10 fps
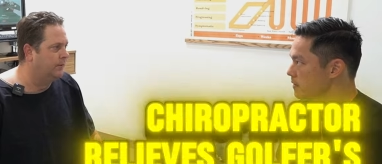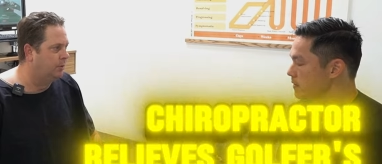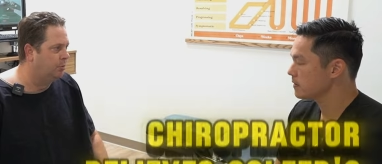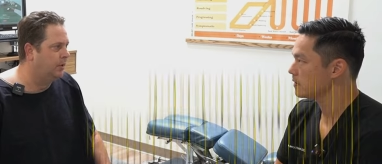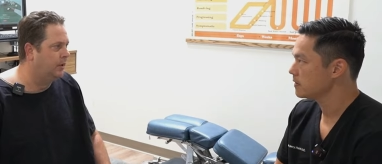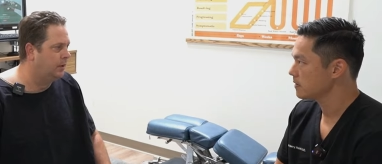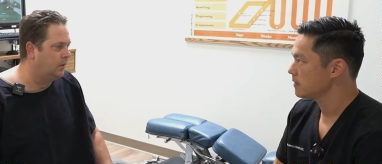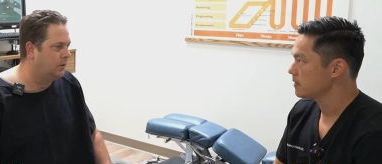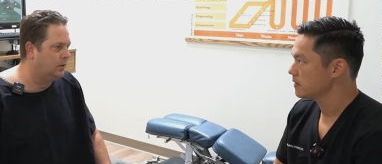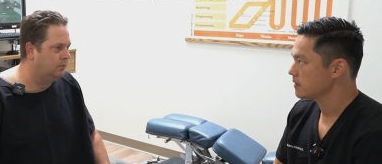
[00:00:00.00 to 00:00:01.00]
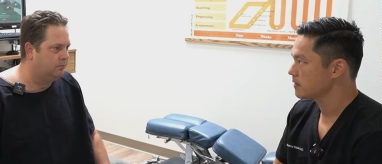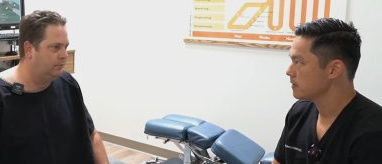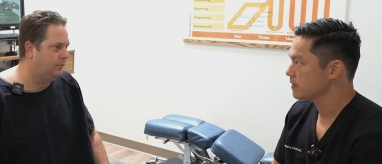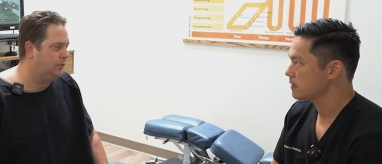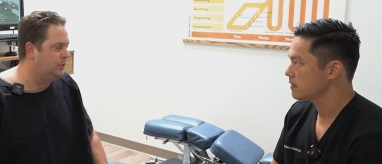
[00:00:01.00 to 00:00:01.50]
Speaker 1: I played, I couldn't
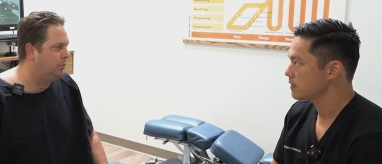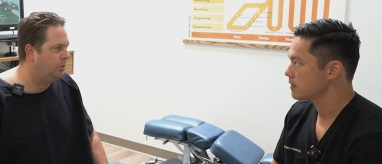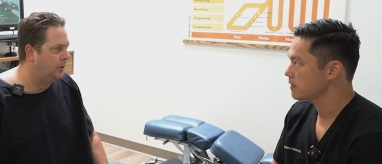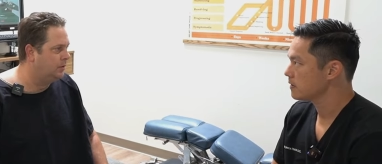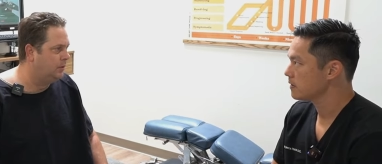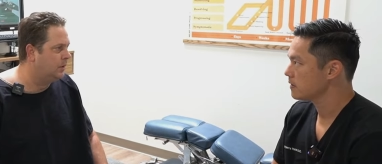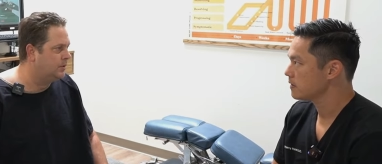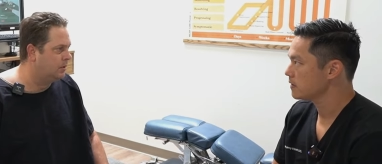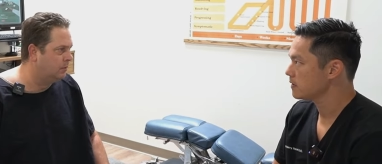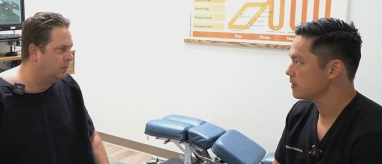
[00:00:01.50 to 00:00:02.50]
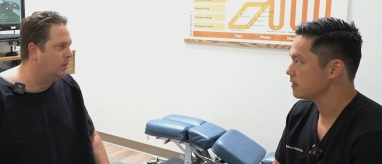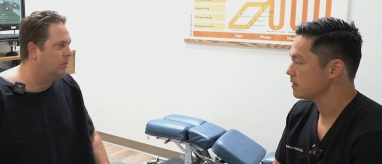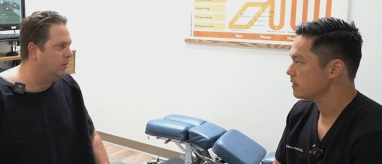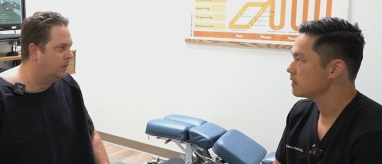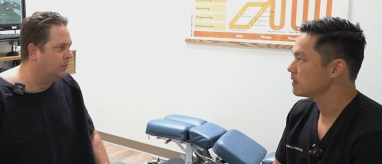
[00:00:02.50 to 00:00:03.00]
usually play 2 days in a row,
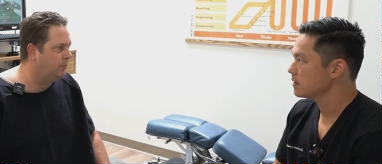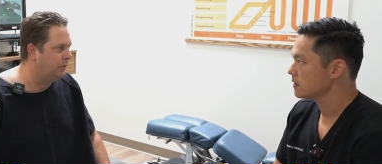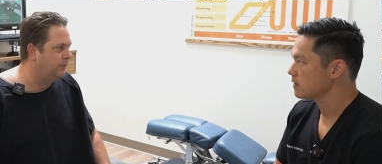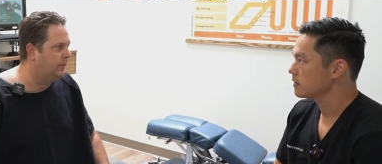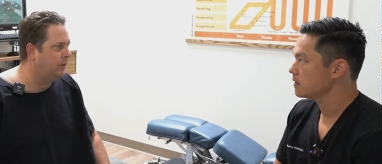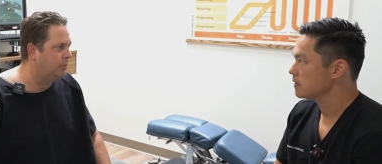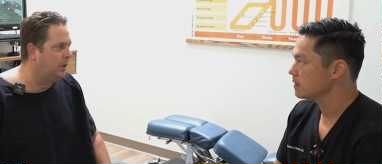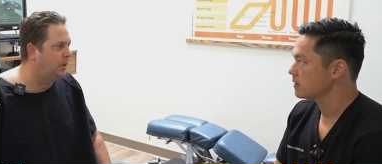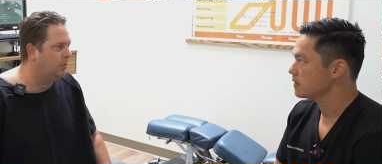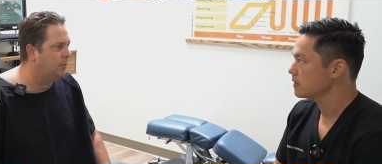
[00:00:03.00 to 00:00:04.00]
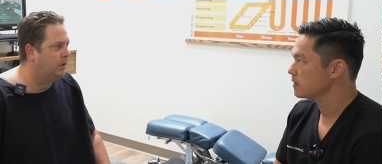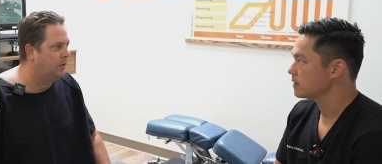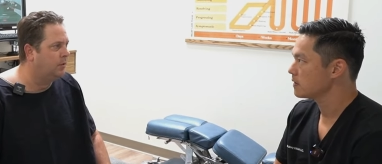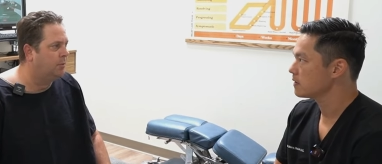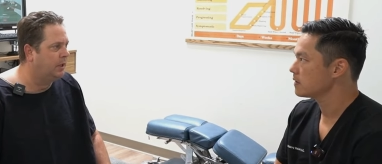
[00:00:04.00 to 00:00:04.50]
or I would be feeling pain in my
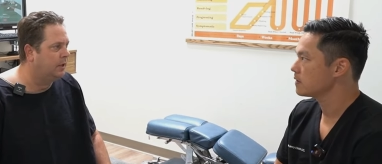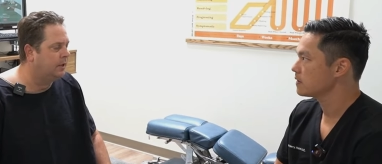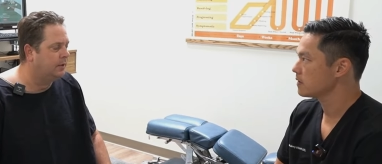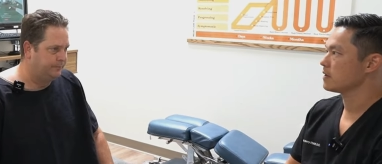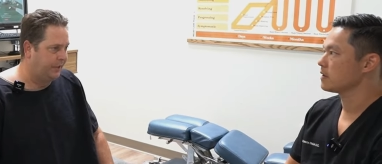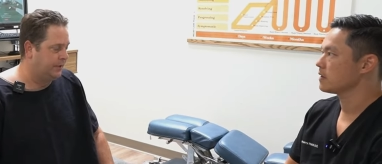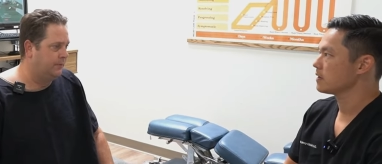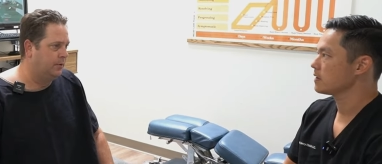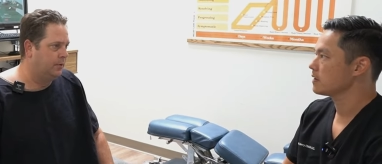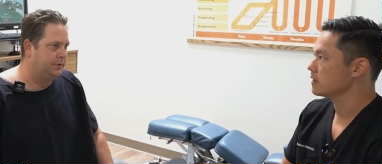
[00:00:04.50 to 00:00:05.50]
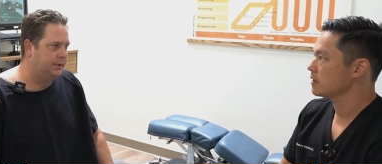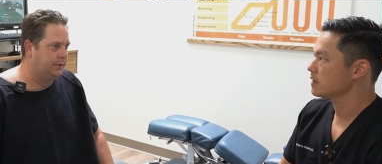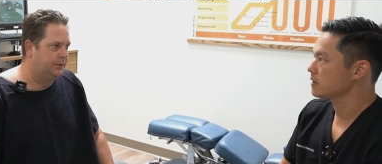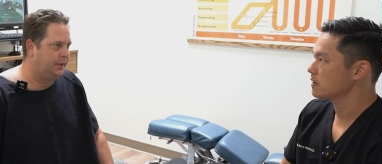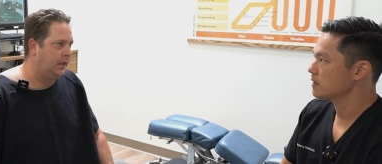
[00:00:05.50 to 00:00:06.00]
lower back. Fast forward to
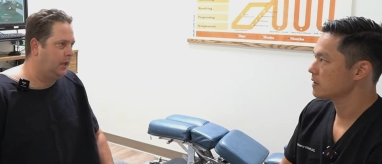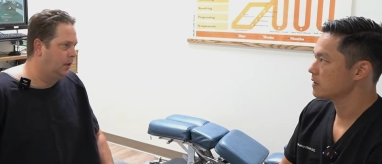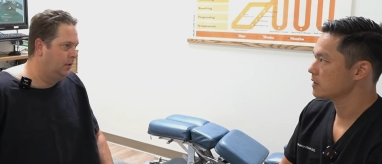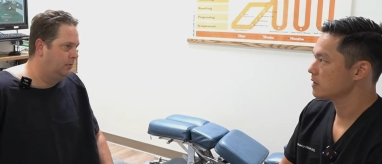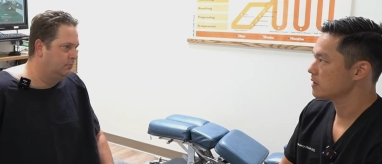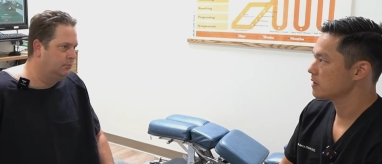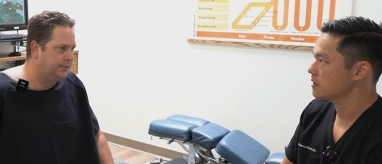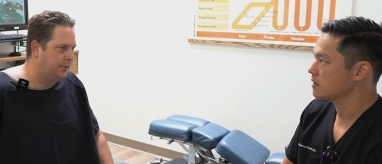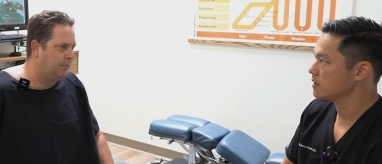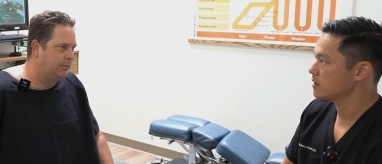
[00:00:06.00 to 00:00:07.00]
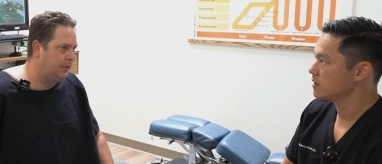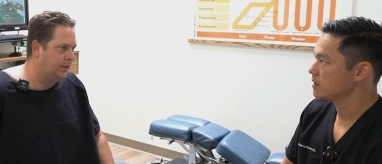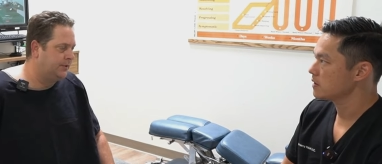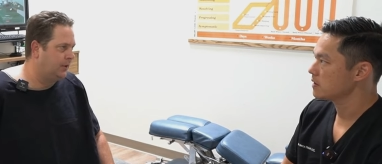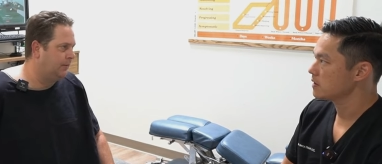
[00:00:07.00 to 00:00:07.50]
today, and some
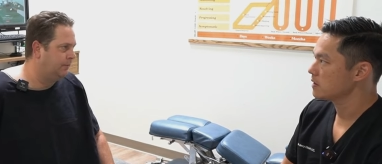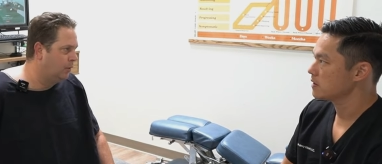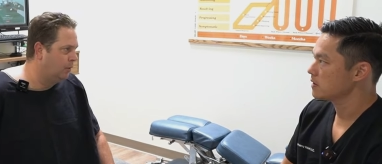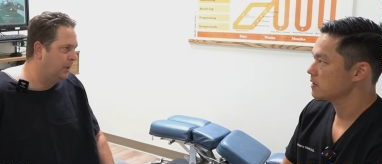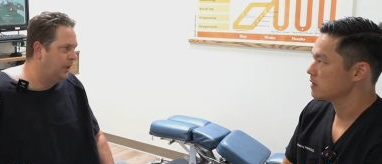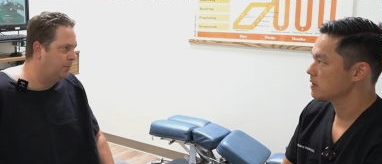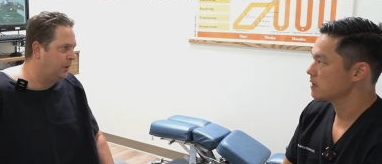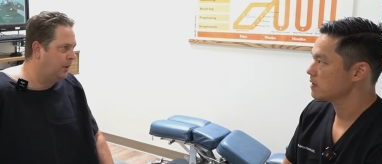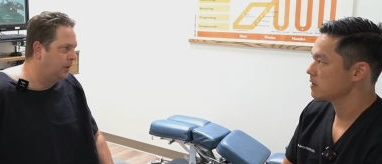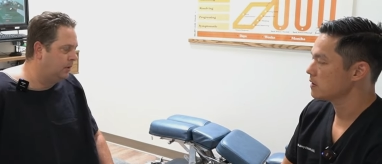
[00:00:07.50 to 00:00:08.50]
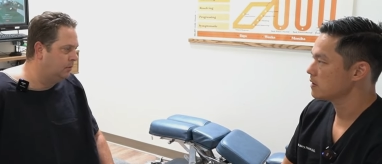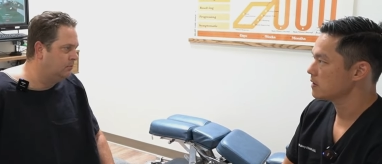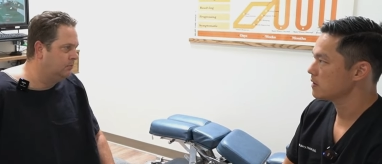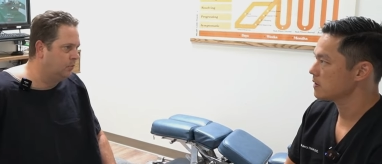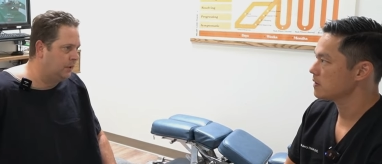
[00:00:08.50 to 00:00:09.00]
days I have lower back pain.
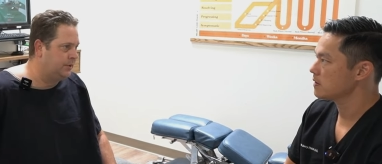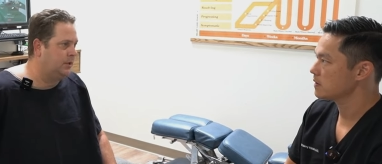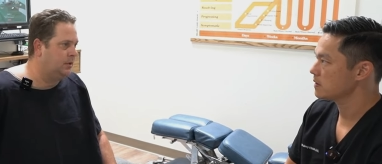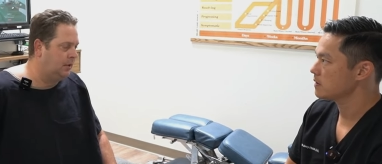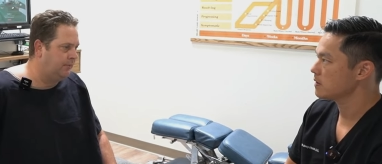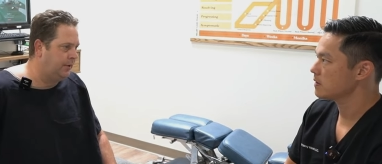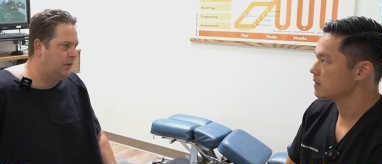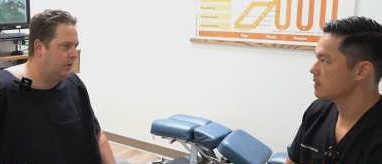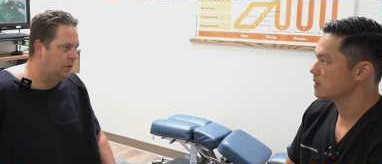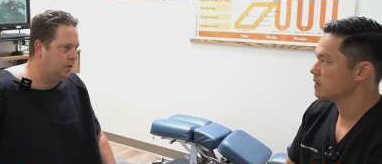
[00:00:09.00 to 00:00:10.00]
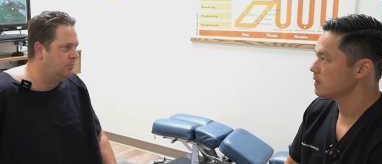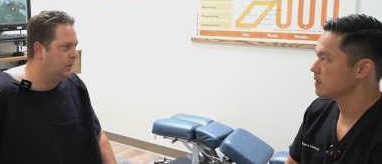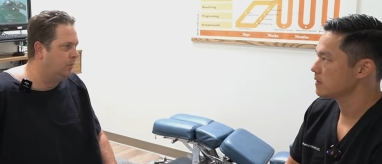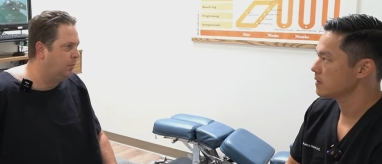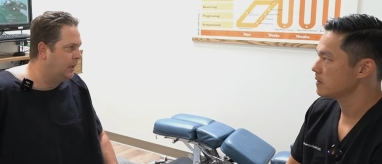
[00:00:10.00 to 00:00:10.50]
Recently, I've had a lot of
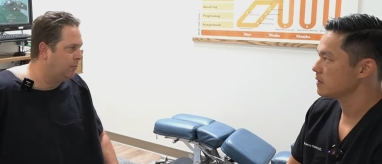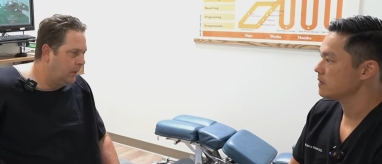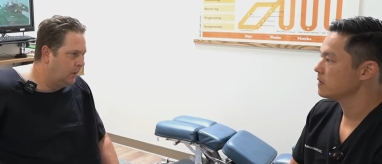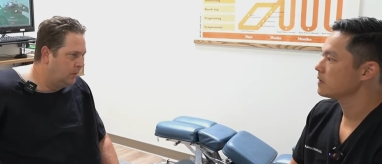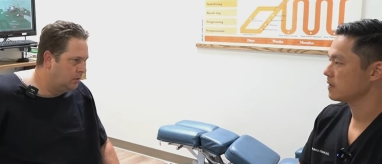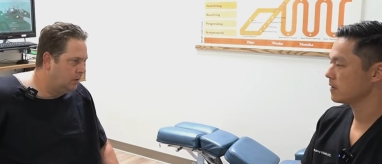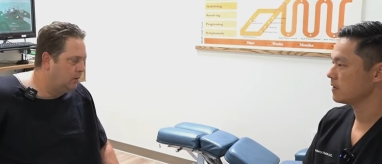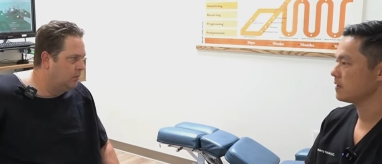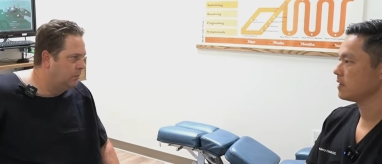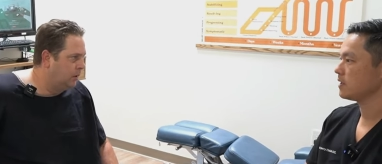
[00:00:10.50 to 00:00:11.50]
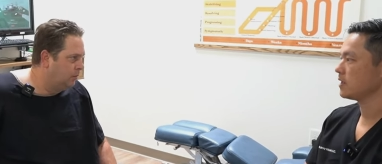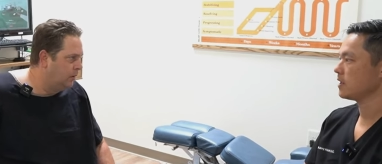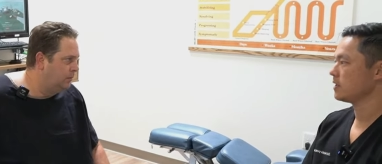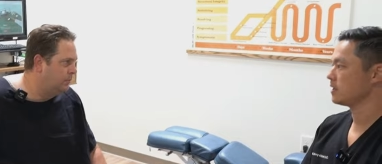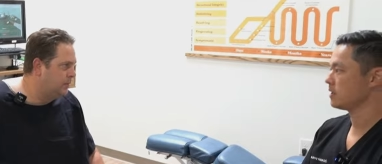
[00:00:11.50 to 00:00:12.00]
mid-back pain under my
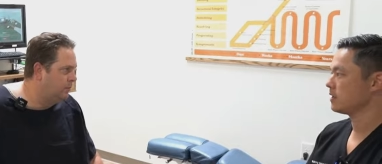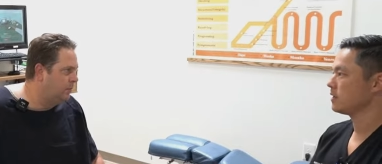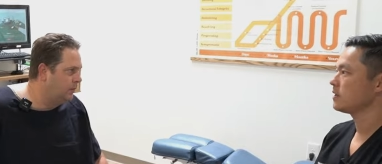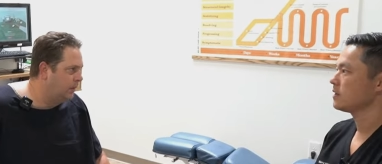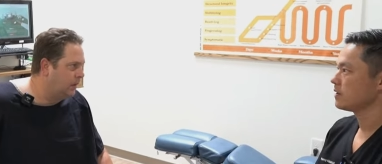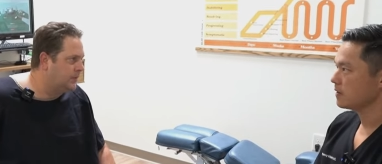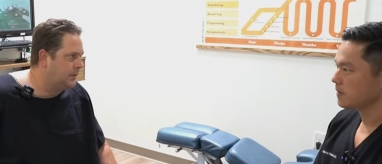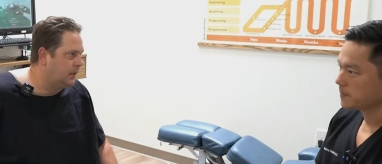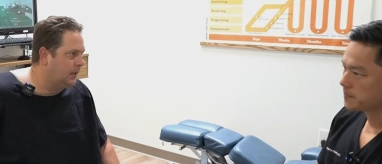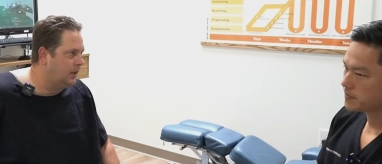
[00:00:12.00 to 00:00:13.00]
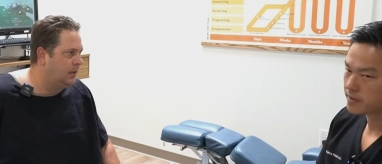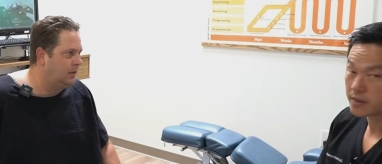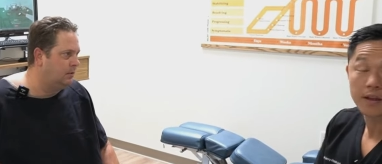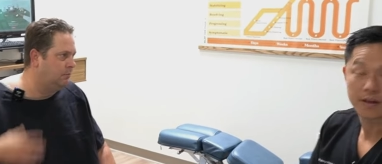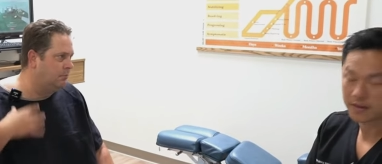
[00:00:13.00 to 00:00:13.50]
ribs, on my right side,
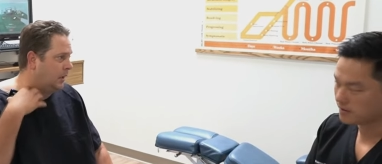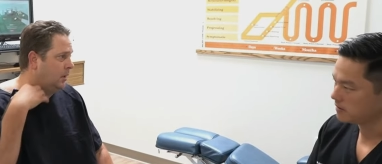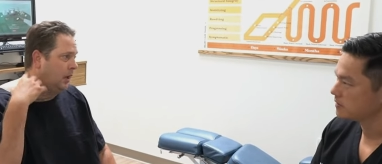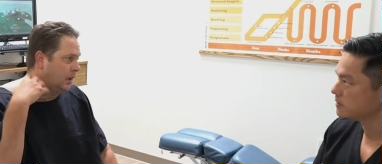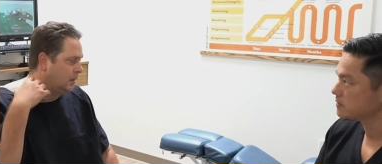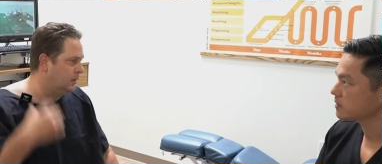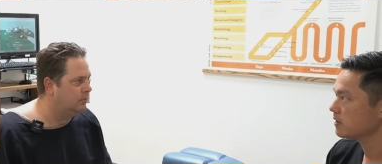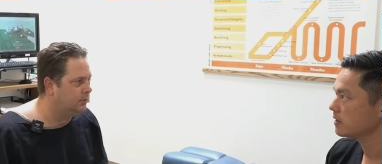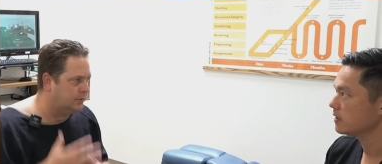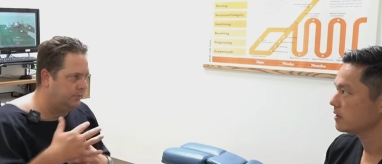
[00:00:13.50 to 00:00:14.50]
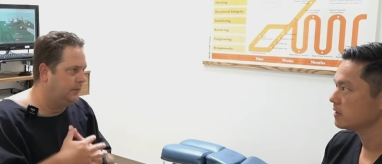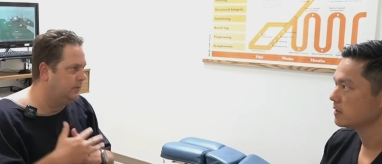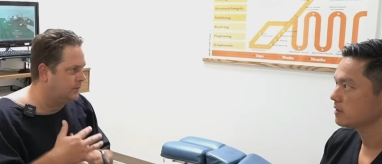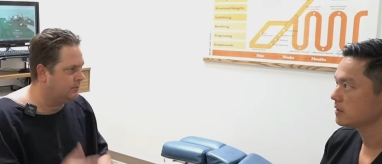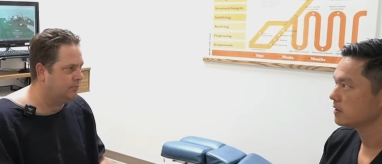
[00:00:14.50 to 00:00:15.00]
and my neck. Just
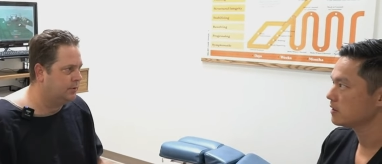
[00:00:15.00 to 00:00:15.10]
feels